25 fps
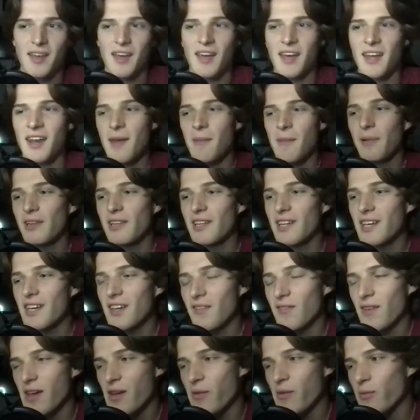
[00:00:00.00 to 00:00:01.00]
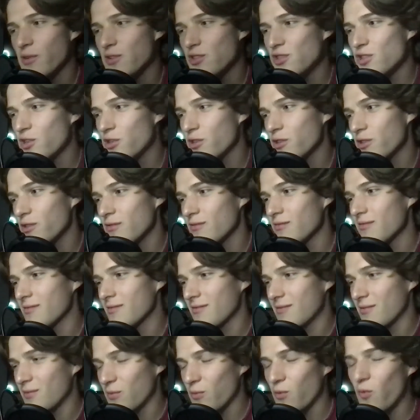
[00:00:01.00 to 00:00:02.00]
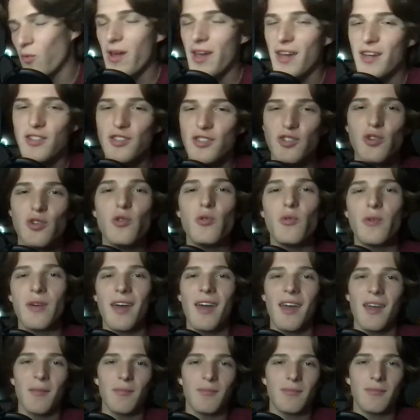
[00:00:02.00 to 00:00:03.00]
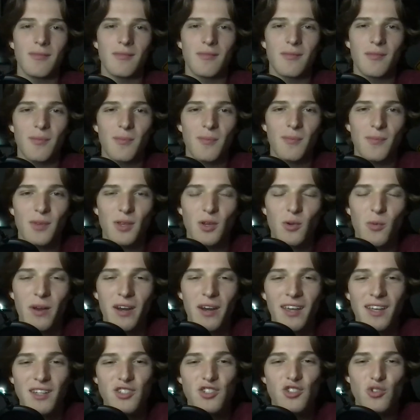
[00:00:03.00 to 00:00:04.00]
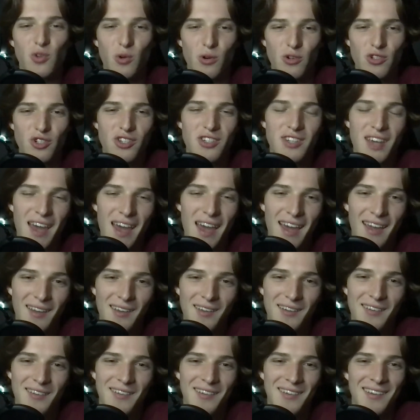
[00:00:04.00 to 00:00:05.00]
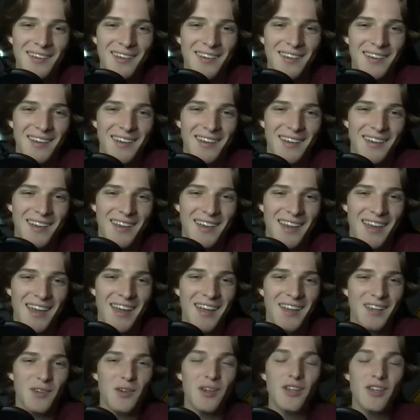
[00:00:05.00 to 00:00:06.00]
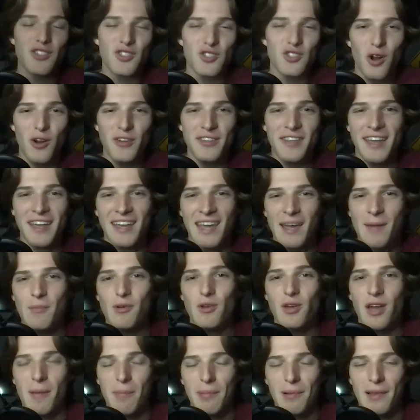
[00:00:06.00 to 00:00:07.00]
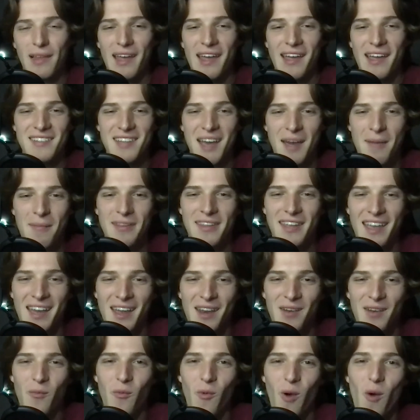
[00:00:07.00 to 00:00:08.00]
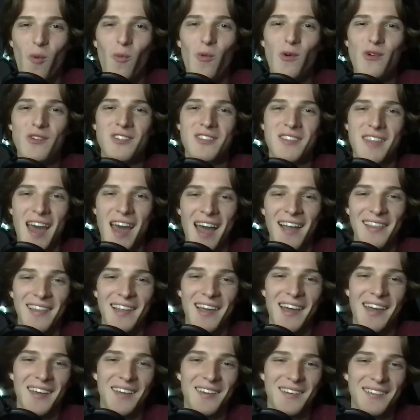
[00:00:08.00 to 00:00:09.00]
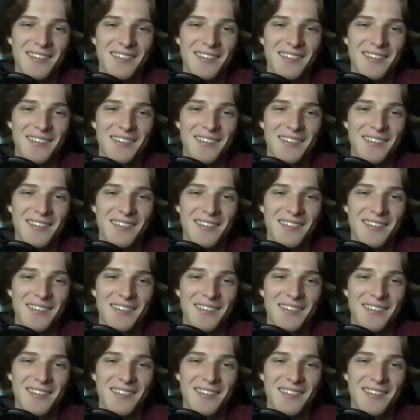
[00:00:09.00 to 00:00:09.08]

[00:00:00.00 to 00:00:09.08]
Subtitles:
And I believe it was your week 2 game. You went against Georgia Tech and you didn't start that game, but you got playing time at the end. What was that like?